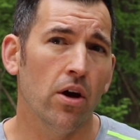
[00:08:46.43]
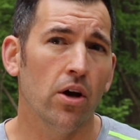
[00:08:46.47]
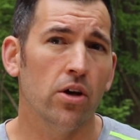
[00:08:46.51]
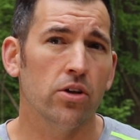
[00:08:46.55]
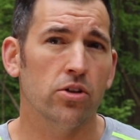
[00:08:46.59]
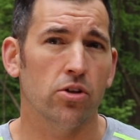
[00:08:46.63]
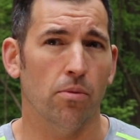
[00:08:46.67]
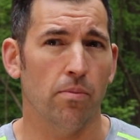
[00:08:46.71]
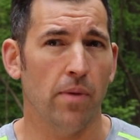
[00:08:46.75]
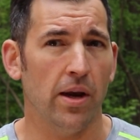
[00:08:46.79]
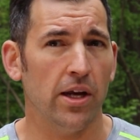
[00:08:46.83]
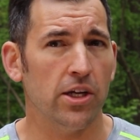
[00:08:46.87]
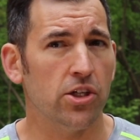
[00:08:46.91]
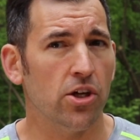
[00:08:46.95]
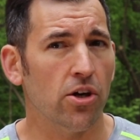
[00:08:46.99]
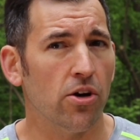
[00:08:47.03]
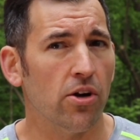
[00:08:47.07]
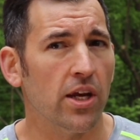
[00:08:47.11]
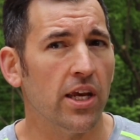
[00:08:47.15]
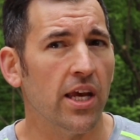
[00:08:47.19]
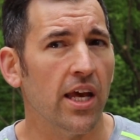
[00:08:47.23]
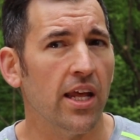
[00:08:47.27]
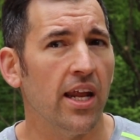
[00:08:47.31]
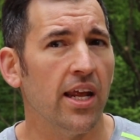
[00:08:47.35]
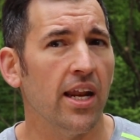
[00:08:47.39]
so make sure to
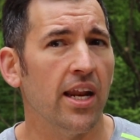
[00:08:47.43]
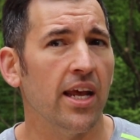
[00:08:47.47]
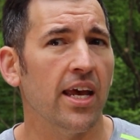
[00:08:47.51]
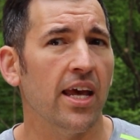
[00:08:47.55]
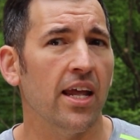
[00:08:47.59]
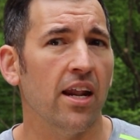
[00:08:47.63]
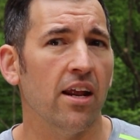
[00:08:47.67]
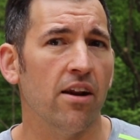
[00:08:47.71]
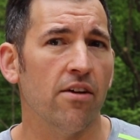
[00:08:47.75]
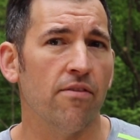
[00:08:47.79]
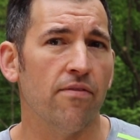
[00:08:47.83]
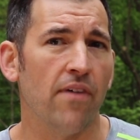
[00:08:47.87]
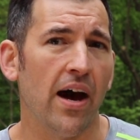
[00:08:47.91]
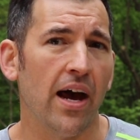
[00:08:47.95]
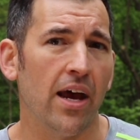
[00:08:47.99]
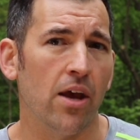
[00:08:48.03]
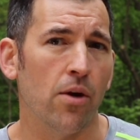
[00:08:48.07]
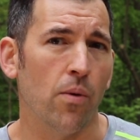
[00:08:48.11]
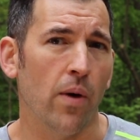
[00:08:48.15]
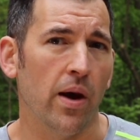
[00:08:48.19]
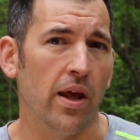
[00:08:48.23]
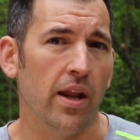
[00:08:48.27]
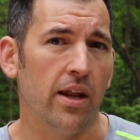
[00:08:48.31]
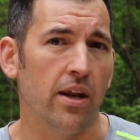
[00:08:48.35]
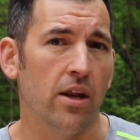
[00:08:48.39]
get in and get it
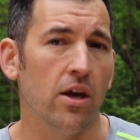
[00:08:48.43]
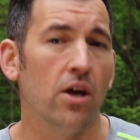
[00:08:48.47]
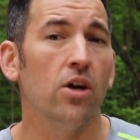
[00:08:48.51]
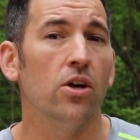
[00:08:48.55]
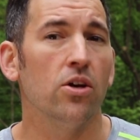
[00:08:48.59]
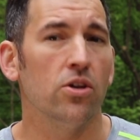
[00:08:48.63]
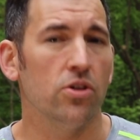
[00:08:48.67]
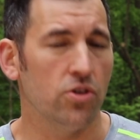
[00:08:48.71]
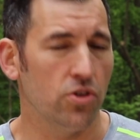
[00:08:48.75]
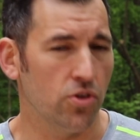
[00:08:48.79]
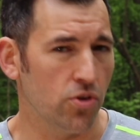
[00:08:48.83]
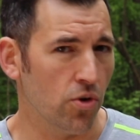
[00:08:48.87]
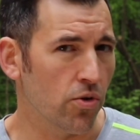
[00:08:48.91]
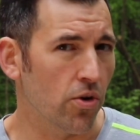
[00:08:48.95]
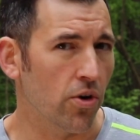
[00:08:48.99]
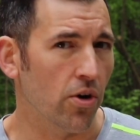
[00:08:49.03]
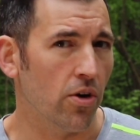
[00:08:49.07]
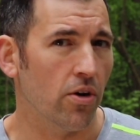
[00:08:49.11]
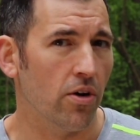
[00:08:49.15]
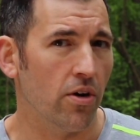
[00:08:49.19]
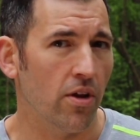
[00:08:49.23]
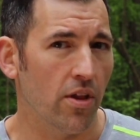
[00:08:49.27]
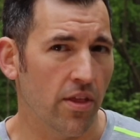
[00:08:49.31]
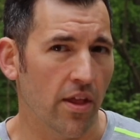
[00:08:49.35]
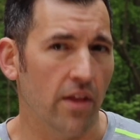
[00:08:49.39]
evaluated sooner
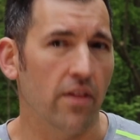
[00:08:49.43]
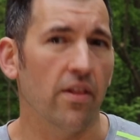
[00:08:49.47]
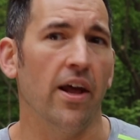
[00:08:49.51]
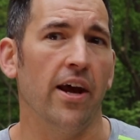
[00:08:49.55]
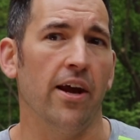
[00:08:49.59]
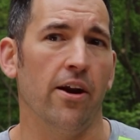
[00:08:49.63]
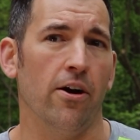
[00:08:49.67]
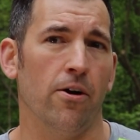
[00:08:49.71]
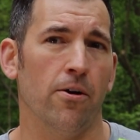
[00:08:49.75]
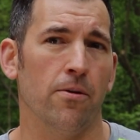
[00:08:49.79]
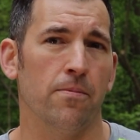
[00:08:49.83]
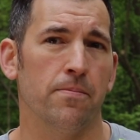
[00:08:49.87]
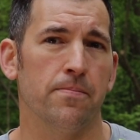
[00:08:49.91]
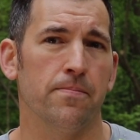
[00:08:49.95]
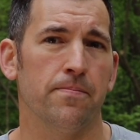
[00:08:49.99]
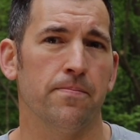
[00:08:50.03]
than later.